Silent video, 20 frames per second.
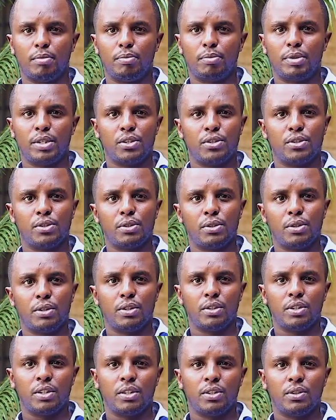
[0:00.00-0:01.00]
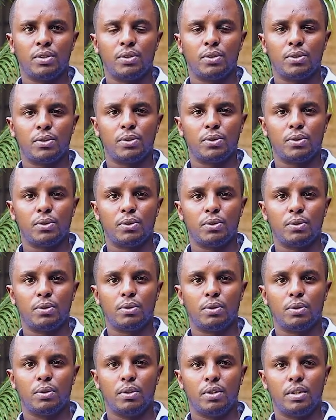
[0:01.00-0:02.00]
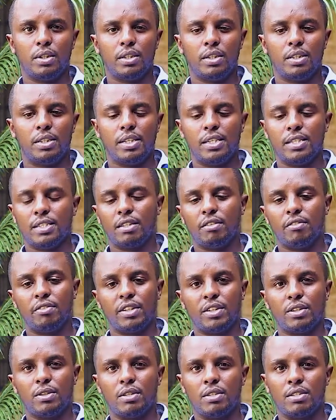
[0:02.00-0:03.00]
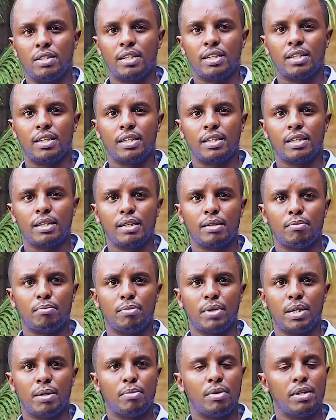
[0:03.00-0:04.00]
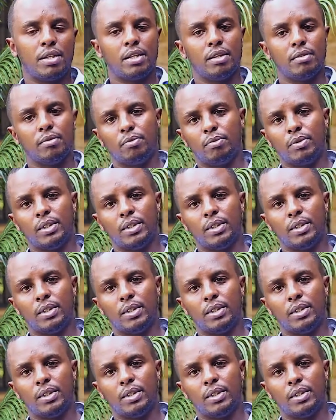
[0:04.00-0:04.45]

petrol or diesel vehicles that are maybe